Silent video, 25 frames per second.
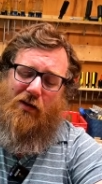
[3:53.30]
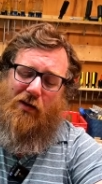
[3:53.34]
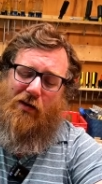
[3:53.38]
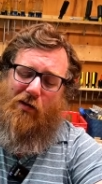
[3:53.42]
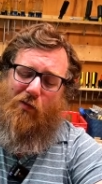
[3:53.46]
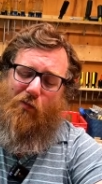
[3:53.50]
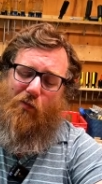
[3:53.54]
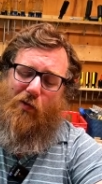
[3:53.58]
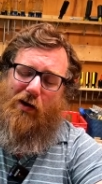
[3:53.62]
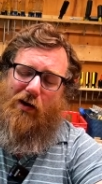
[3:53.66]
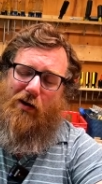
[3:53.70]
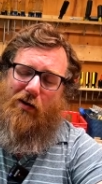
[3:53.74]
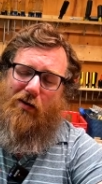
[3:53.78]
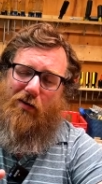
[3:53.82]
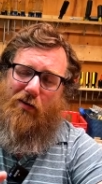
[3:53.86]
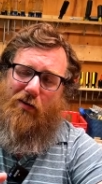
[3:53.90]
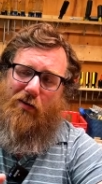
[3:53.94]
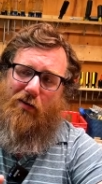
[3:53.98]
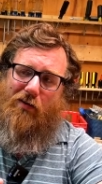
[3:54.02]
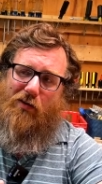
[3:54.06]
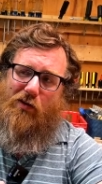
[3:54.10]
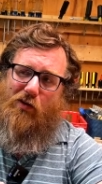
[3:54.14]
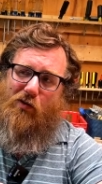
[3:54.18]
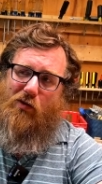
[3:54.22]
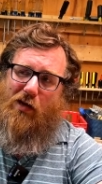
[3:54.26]
where
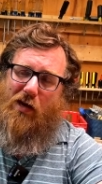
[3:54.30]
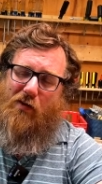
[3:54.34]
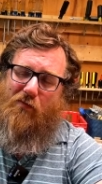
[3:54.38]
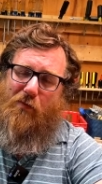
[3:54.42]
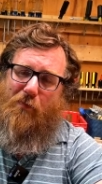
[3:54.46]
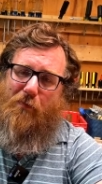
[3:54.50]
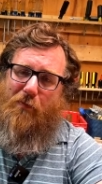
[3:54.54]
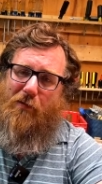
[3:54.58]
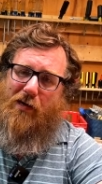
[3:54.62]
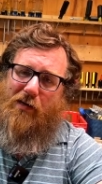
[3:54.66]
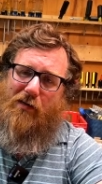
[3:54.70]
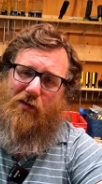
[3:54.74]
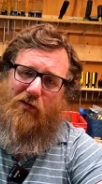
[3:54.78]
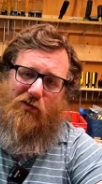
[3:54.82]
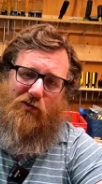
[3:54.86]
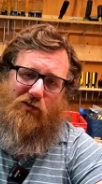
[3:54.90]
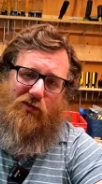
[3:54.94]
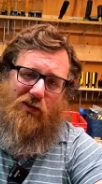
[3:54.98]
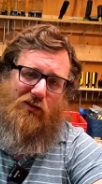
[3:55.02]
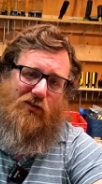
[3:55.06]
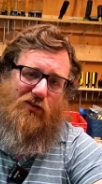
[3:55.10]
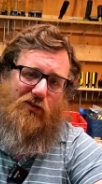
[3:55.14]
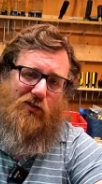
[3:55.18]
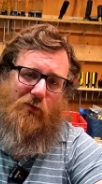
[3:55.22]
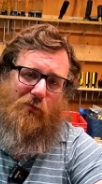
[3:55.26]
you'd have a brand new
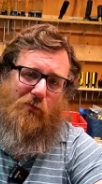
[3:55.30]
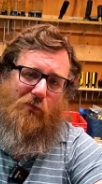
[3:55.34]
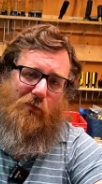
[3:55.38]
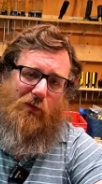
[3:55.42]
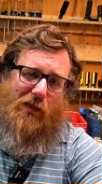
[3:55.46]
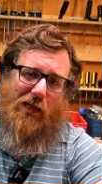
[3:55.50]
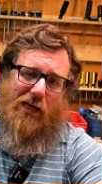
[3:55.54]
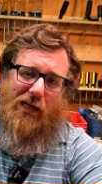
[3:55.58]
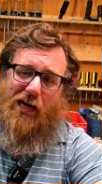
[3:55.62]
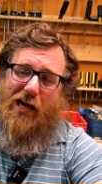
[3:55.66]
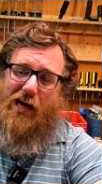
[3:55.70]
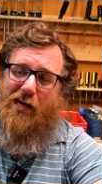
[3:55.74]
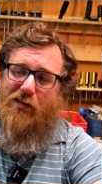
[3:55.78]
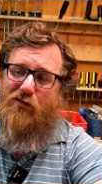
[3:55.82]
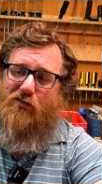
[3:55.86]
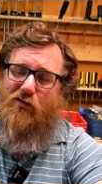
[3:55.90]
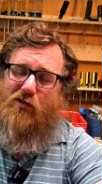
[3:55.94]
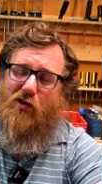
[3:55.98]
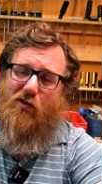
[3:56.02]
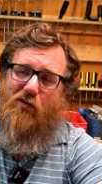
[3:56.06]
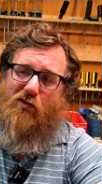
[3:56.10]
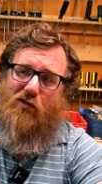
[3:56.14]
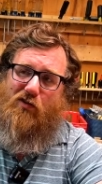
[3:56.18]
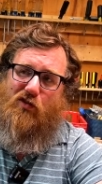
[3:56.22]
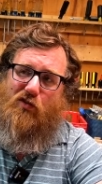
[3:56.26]
system, like I
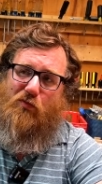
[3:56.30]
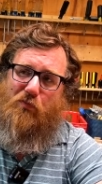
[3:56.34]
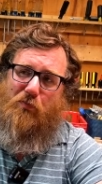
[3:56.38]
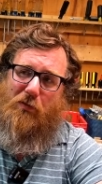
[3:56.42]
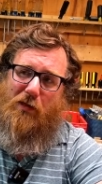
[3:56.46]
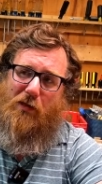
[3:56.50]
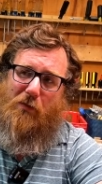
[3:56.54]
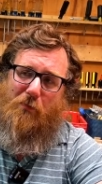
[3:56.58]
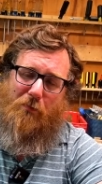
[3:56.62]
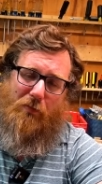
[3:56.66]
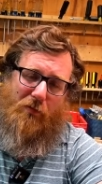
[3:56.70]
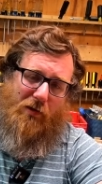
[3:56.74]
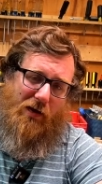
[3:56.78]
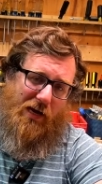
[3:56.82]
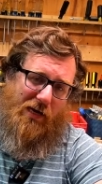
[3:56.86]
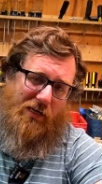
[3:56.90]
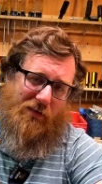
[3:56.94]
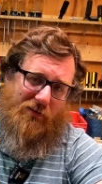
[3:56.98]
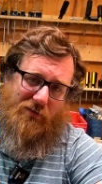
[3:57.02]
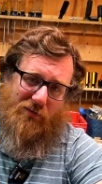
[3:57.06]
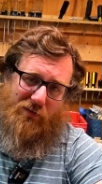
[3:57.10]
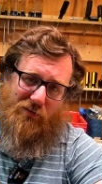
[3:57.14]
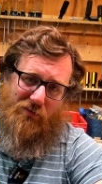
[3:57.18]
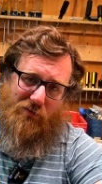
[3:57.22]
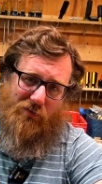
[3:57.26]
installed a split Bryant
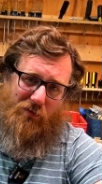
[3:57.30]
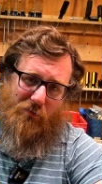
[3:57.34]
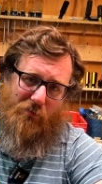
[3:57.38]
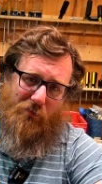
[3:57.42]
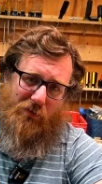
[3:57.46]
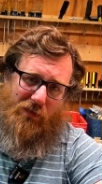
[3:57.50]
system,